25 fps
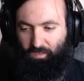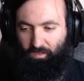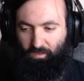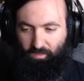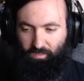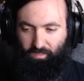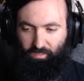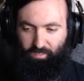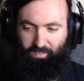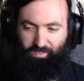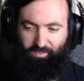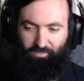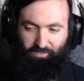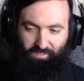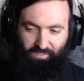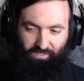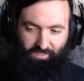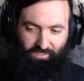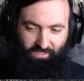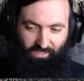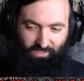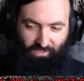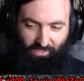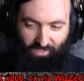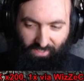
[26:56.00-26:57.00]
Yeah, anyway,
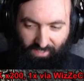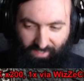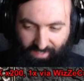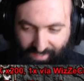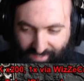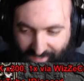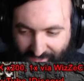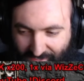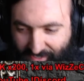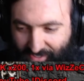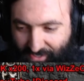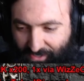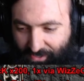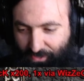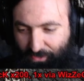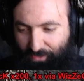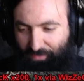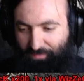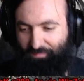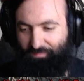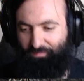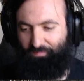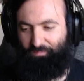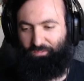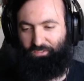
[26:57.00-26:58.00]
go on,
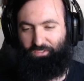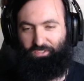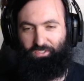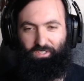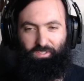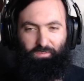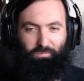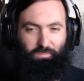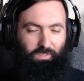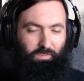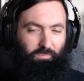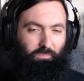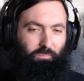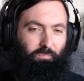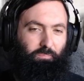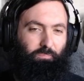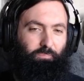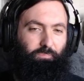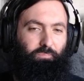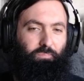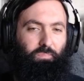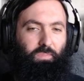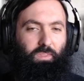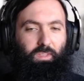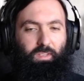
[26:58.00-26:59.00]
Coon! Summon.
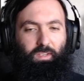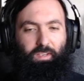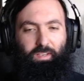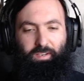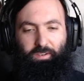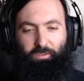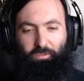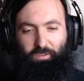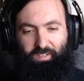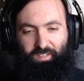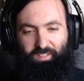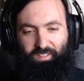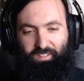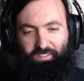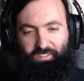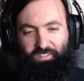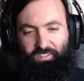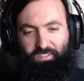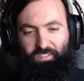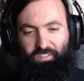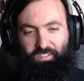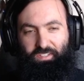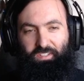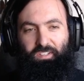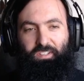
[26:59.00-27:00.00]
Anyway, it's...